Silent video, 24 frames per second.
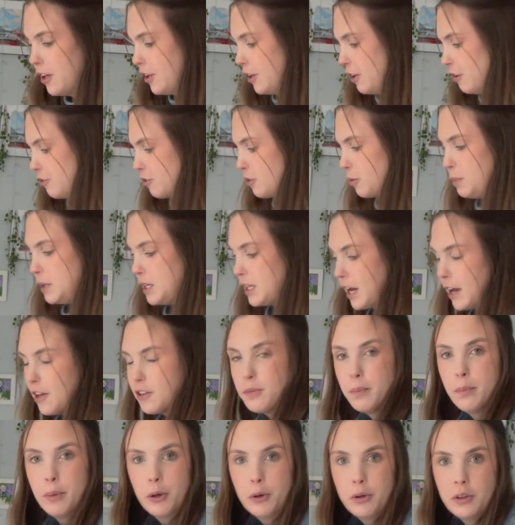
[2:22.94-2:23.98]
So because
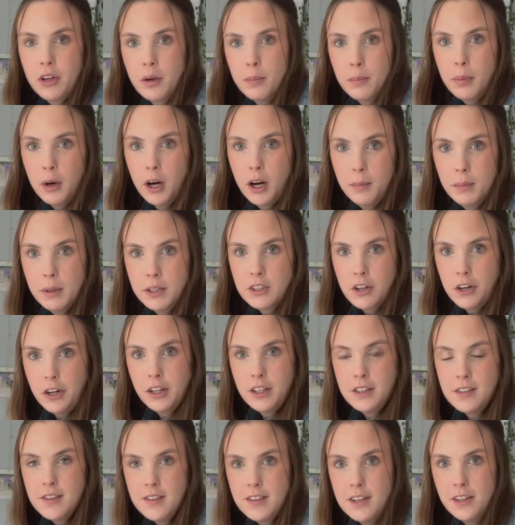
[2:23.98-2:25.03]
both compartments are
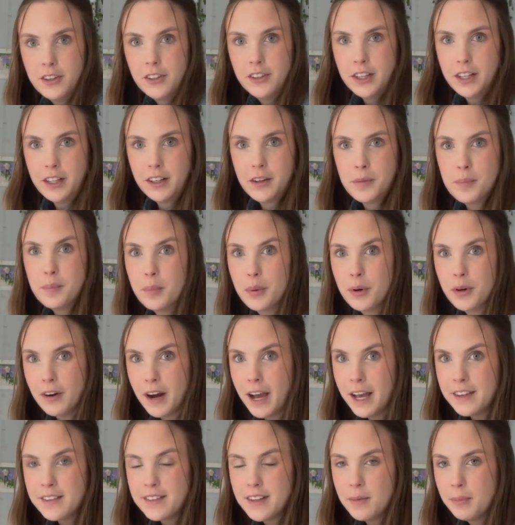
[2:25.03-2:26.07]
concealed and
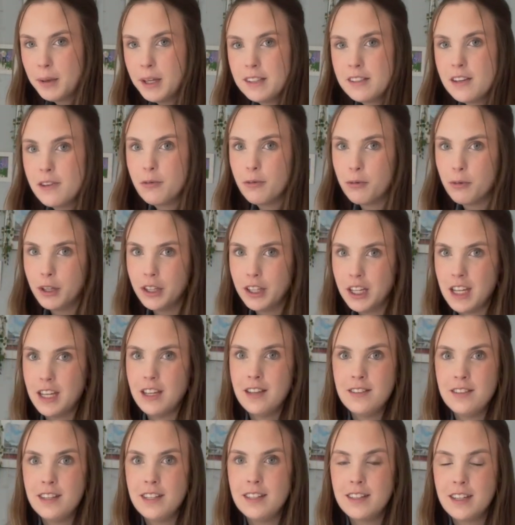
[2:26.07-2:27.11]
compressed, it makes it really
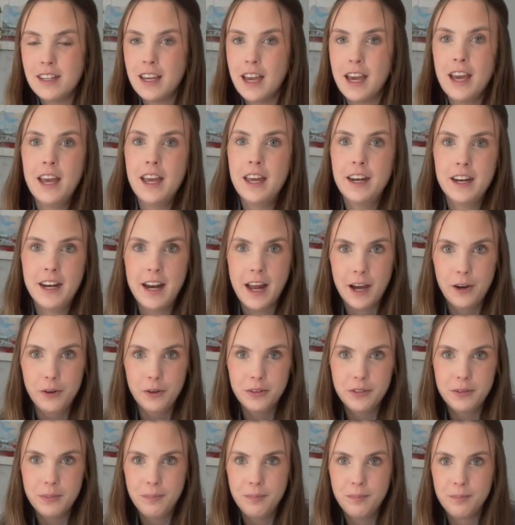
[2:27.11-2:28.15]
easy to get in and
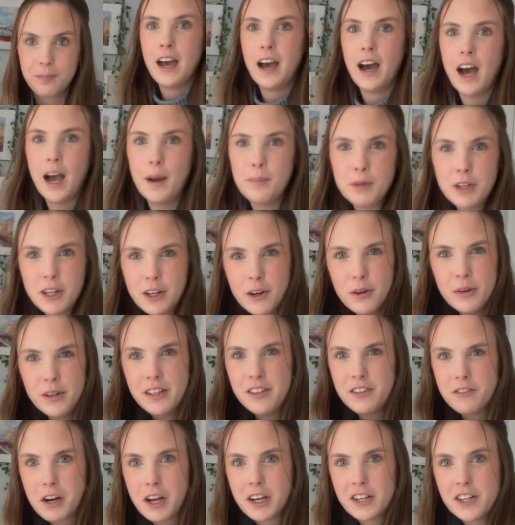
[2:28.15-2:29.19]
out. I'm going to go in a
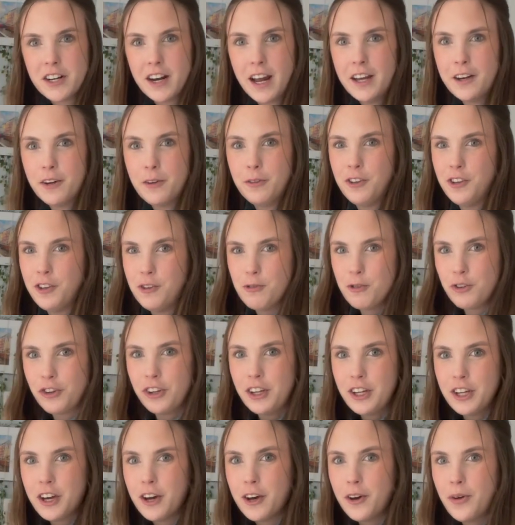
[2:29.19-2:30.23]
direction I don't
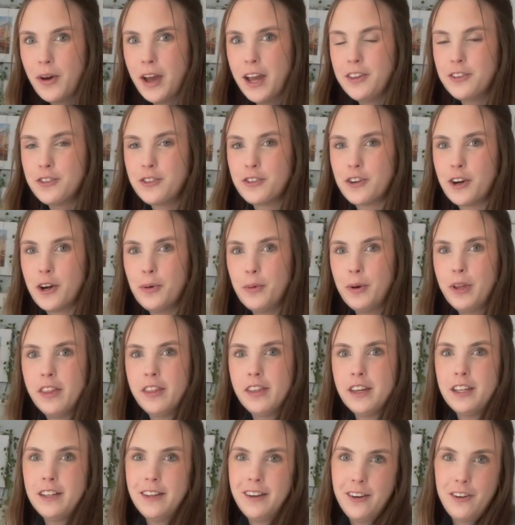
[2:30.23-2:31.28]
usually go and start with
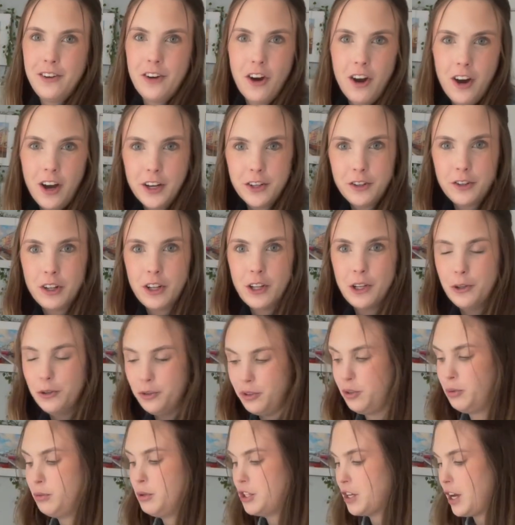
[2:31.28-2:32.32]
the
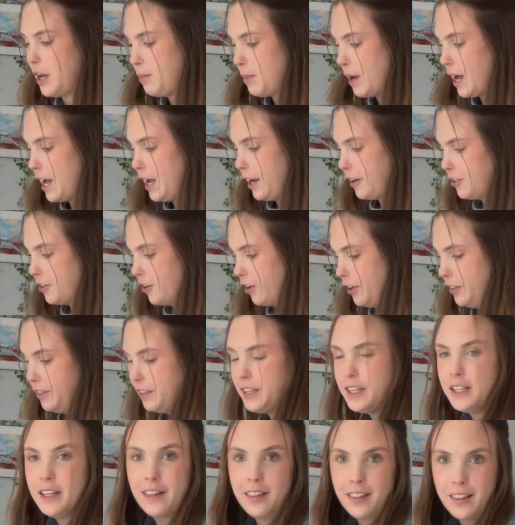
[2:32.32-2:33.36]
non-clothes, which I packed on
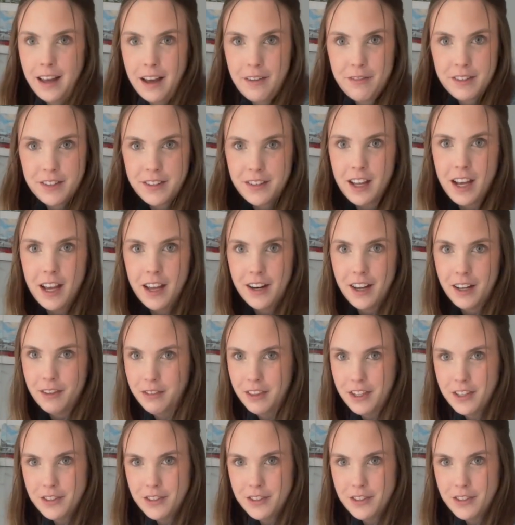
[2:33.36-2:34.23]
the left side of the